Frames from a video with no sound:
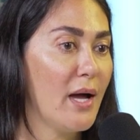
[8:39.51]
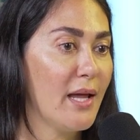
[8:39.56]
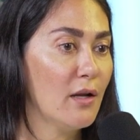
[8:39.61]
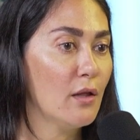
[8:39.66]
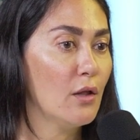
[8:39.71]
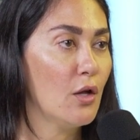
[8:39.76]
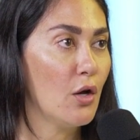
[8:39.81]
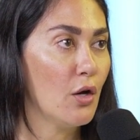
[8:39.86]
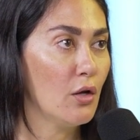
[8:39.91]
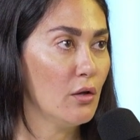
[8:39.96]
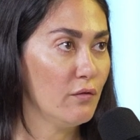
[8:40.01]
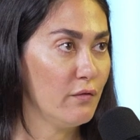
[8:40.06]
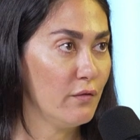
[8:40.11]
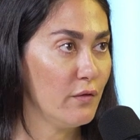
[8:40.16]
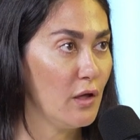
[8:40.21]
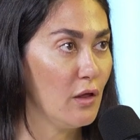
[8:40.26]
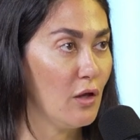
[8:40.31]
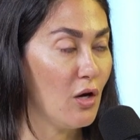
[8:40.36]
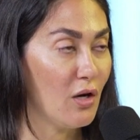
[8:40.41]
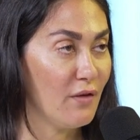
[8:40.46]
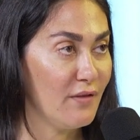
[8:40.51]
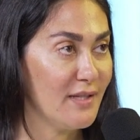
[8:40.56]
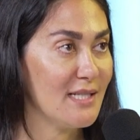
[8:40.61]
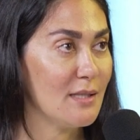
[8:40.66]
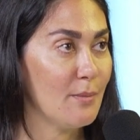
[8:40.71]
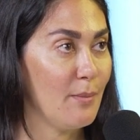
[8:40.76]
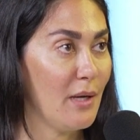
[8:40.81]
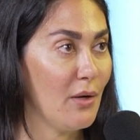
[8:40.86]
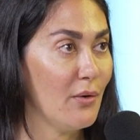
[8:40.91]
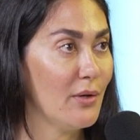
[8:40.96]
a lot of
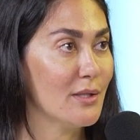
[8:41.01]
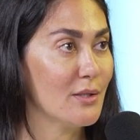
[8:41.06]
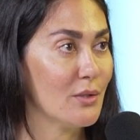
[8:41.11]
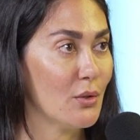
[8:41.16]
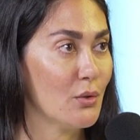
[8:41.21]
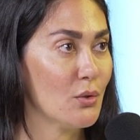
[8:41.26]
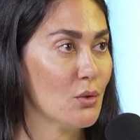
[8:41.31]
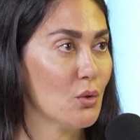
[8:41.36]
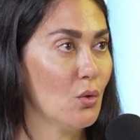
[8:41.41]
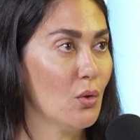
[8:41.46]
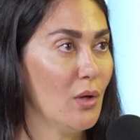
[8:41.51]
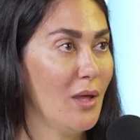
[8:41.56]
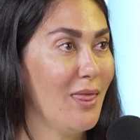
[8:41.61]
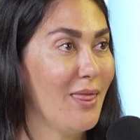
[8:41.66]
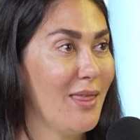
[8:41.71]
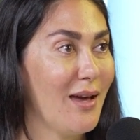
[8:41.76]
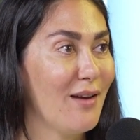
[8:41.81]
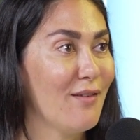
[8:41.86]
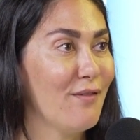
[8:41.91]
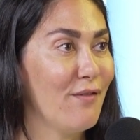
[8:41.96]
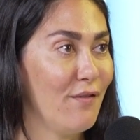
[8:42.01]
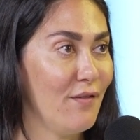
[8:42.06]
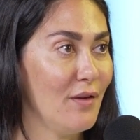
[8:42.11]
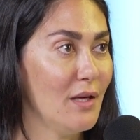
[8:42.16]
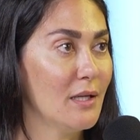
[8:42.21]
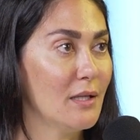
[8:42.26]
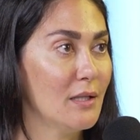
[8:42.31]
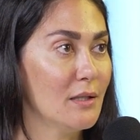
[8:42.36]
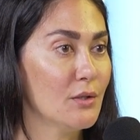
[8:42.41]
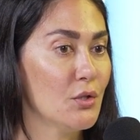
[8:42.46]
experience also in that field,